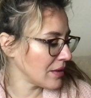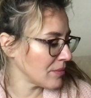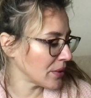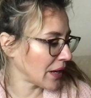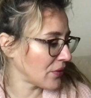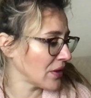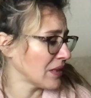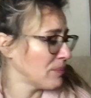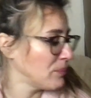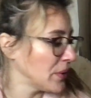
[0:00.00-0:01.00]
But I think
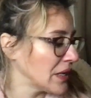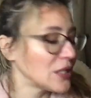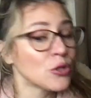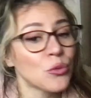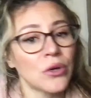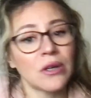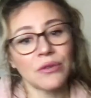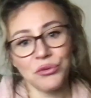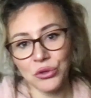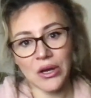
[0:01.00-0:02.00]
the biggest
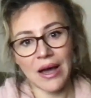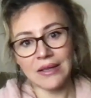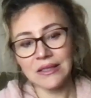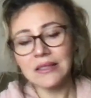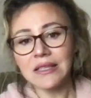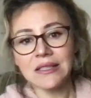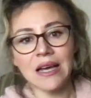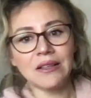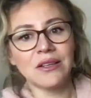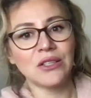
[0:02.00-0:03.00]
work for you guys is that
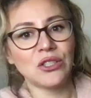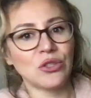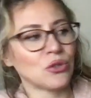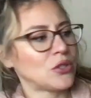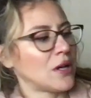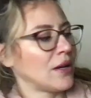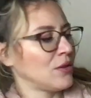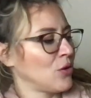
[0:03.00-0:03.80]
Saturn is in your sign.